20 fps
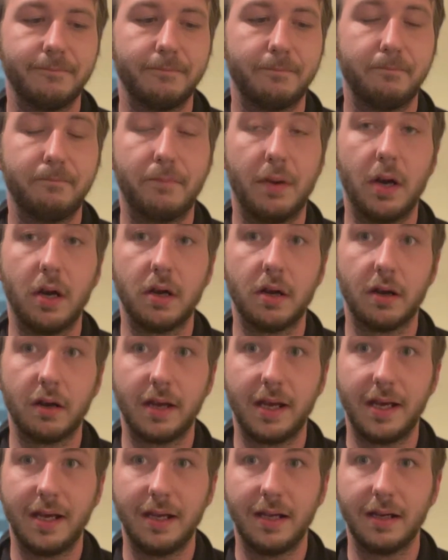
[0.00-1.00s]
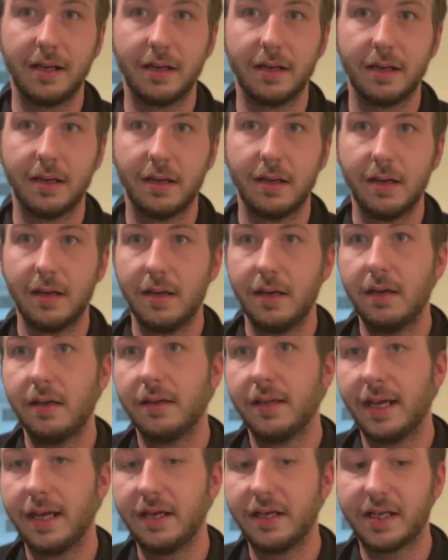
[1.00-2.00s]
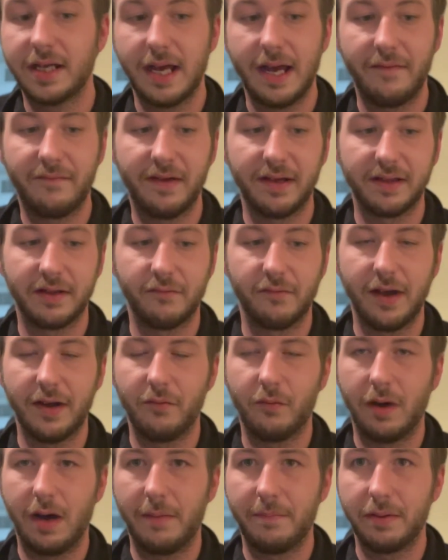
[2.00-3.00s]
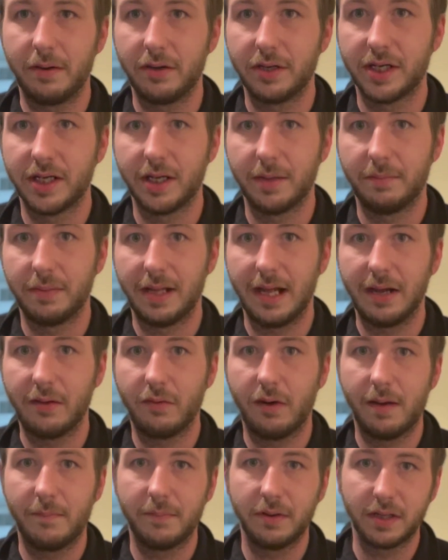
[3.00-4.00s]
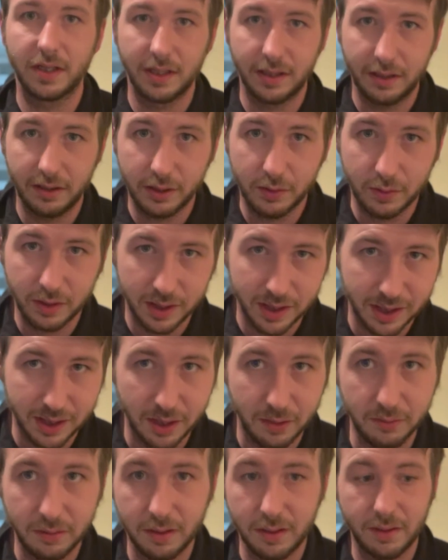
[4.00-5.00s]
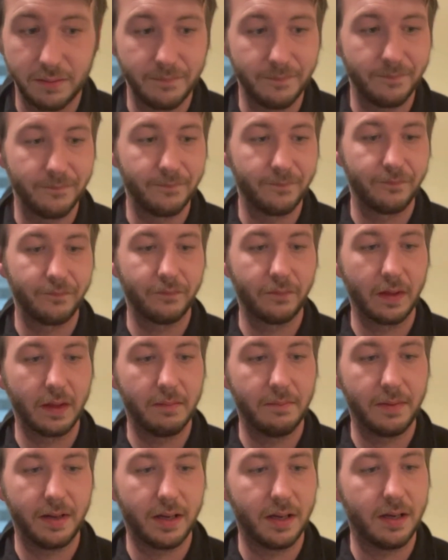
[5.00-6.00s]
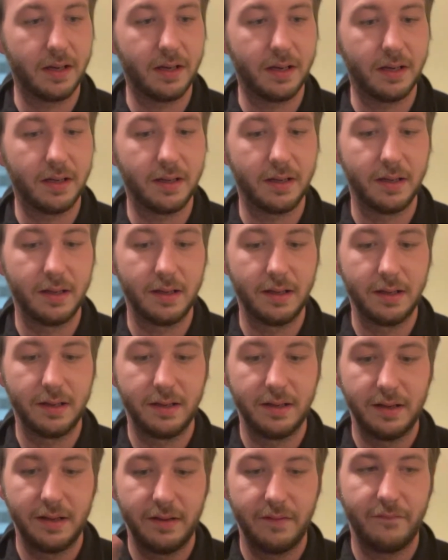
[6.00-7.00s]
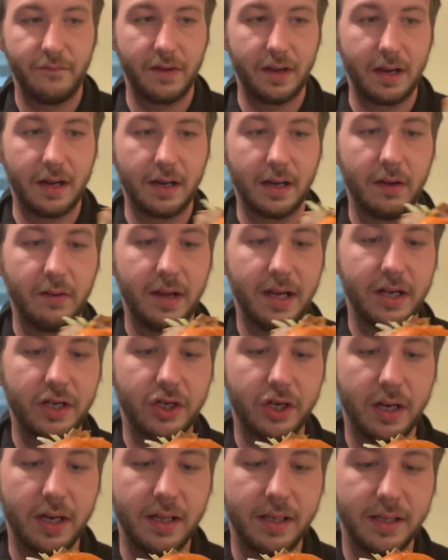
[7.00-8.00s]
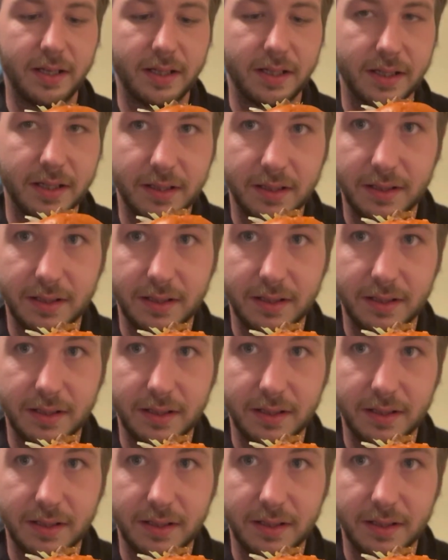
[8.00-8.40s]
Burger King. They used to have like the red Whoppers and the black Whoppers, and those were so good. But figured I'd go ahead and try this.